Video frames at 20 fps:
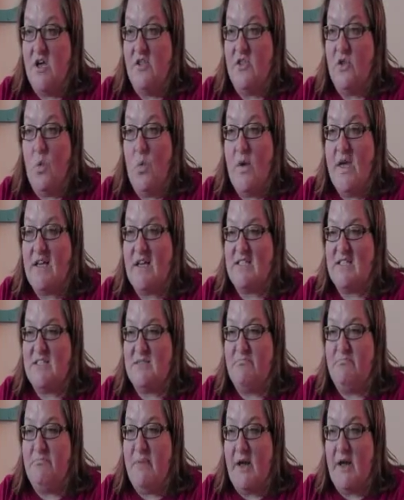The wick
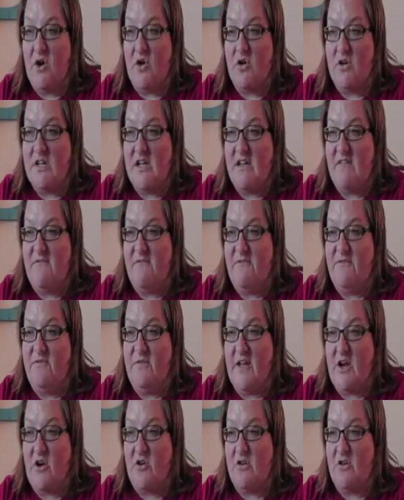sputtered and
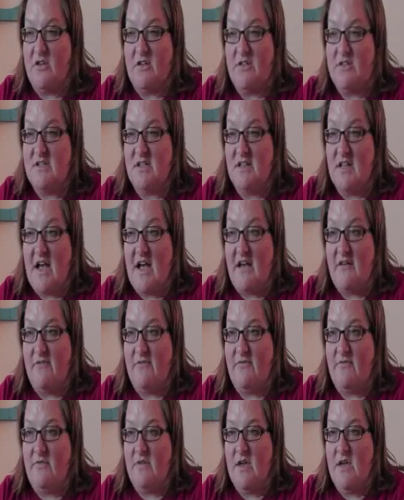flickered to
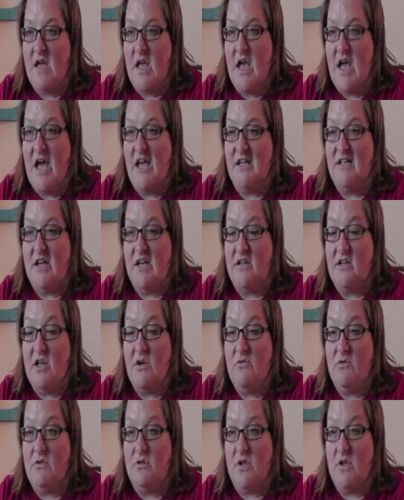life. A
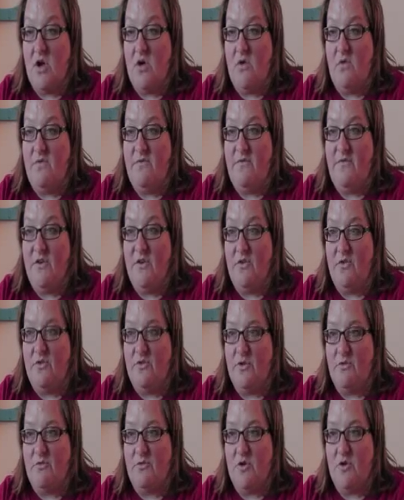yellow glow
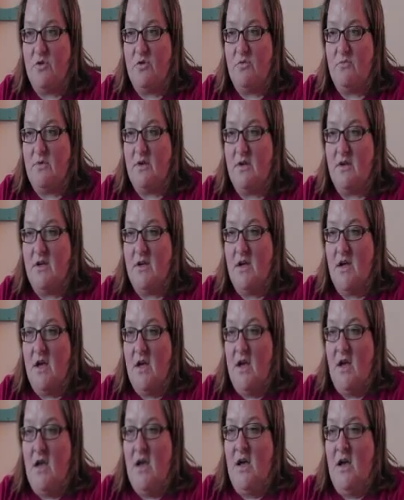filled the room.
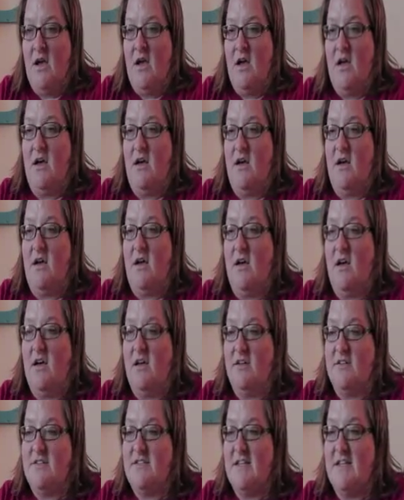
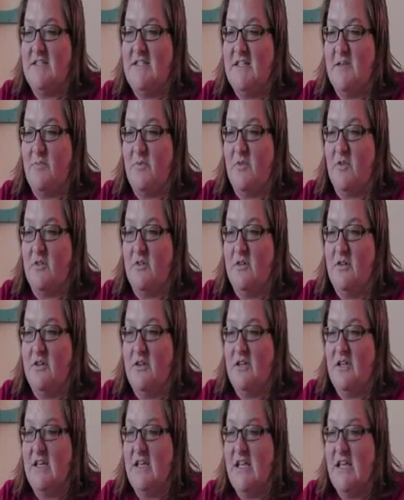"Ah," said Dipper.
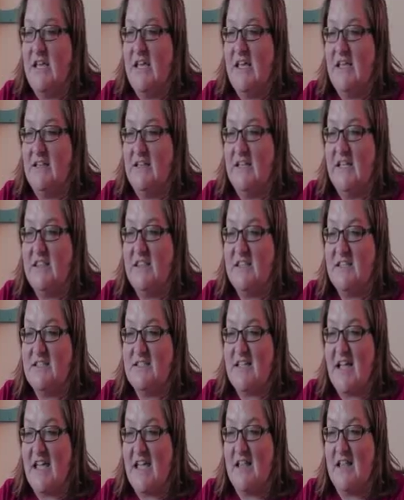He lit the
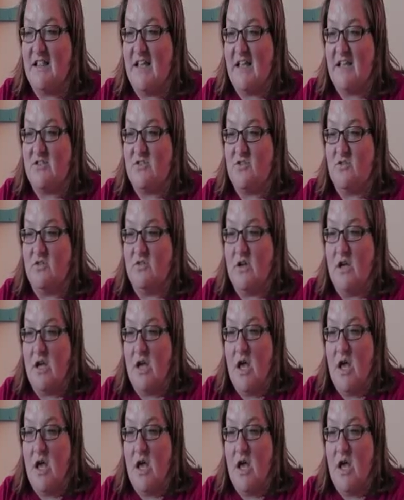second lantern.